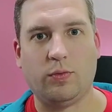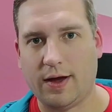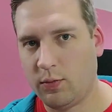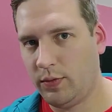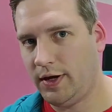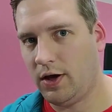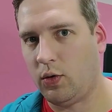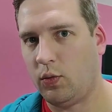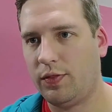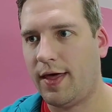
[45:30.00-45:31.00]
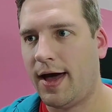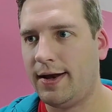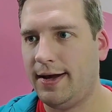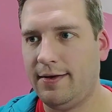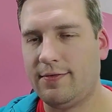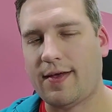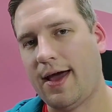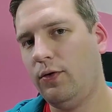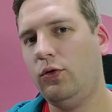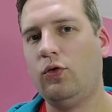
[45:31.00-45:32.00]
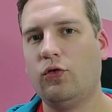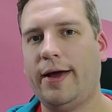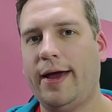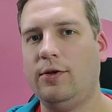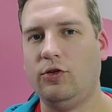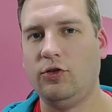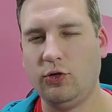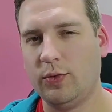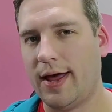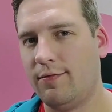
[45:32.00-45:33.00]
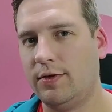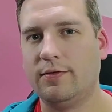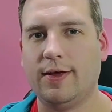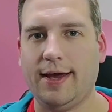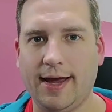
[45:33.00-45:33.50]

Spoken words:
there we go. That is how you create new levels